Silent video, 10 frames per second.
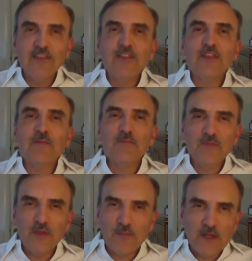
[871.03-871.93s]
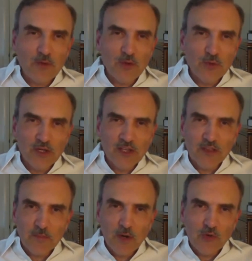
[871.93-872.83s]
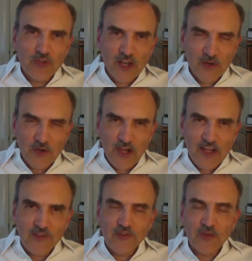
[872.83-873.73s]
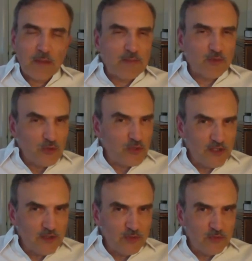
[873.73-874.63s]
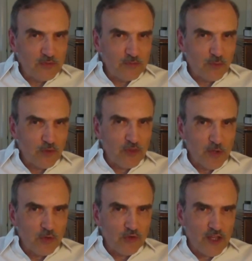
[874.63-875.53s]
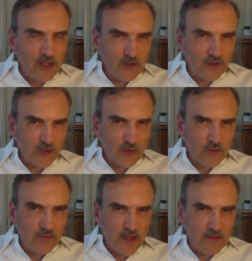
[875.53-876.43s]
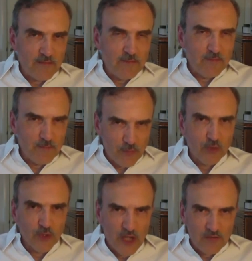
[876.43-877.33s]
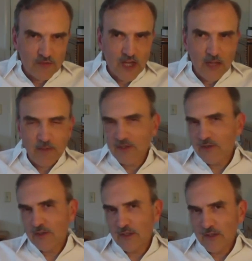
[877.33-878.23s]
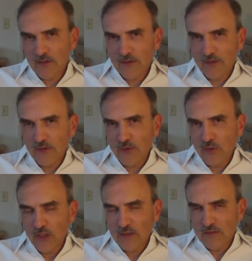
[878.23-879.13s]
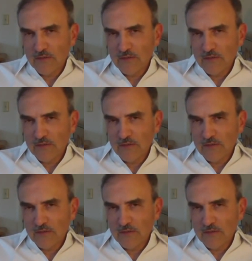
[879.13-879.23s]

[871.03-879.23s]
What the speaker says: The people who will get the most out of their classes, the people who put the most in. So if they put a lot of time into it, then they'll do well.